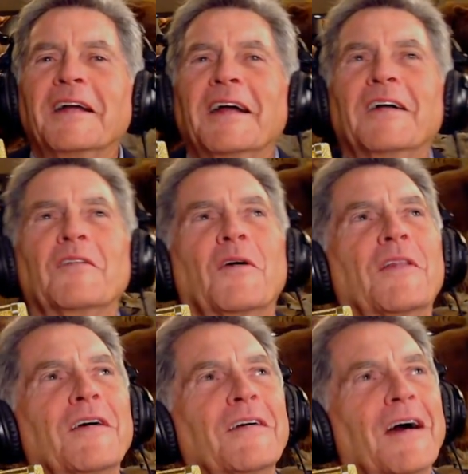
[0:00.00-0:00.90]
Well,
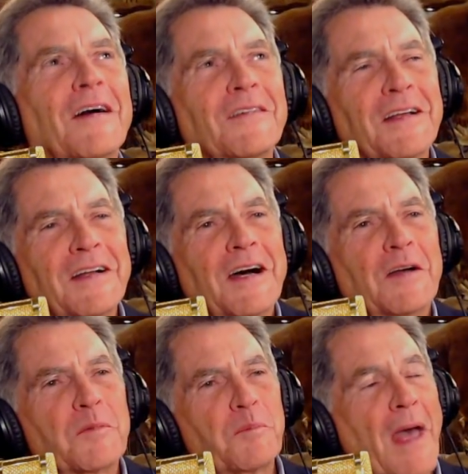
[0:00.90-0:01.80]
the
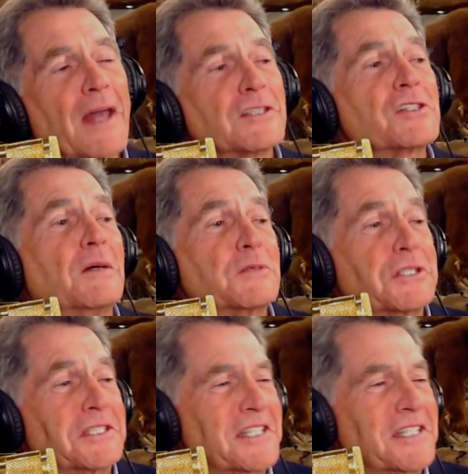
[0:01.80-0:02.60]
bad assumptions.